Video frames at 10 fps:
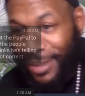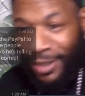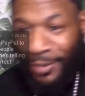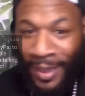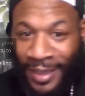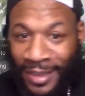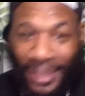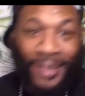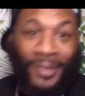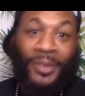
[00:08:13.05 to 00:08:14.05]
on my
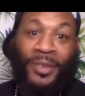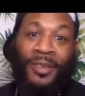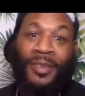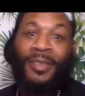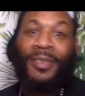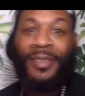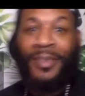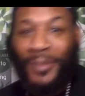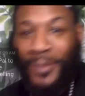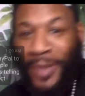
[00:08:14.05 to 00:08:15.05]
channel,
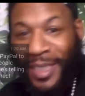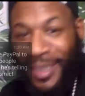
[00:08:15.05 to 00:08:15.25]
right?